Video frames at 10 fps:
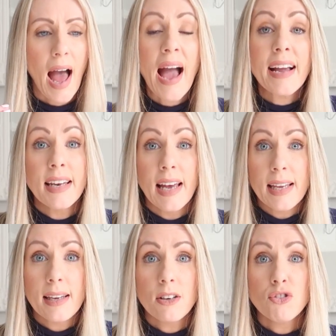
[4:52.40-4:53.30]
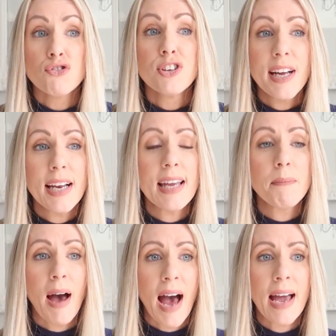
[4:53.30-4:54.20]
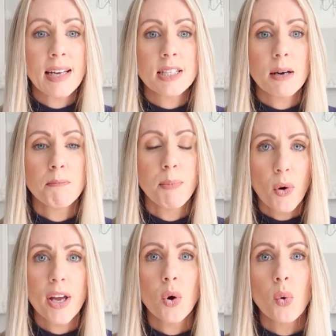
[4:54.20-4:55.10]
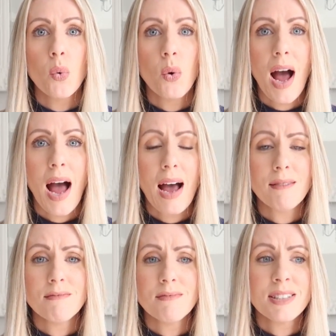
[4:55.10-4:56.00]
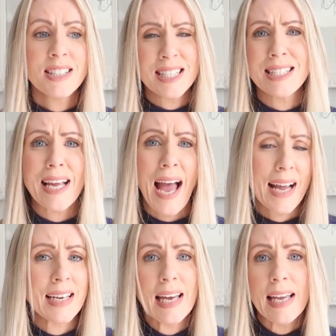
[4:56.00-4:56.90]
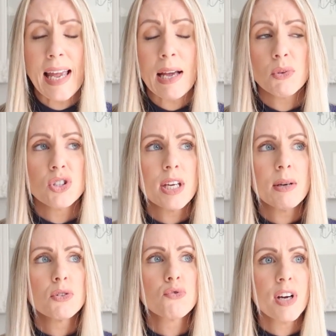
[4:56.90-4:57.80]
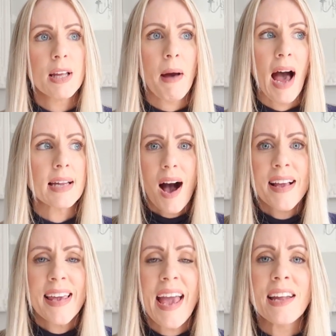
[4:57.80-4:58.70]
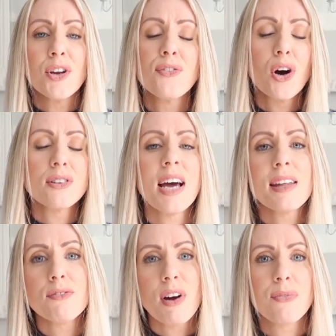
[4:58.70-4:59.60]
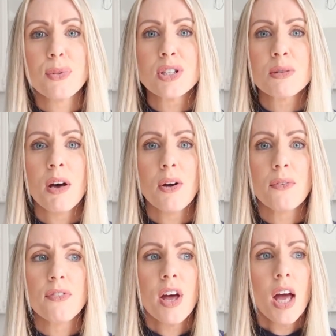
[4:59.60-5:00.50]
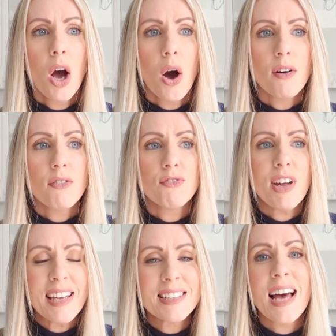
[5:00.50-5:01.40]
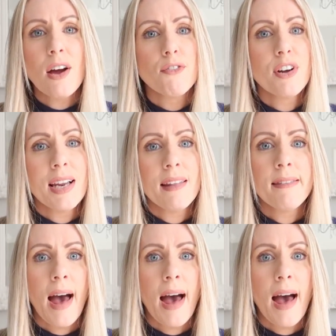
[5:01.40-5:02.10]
acne. Really bad boil, cystic acne. It was really bad. But again, you've got to take the rough with the smooth. is that really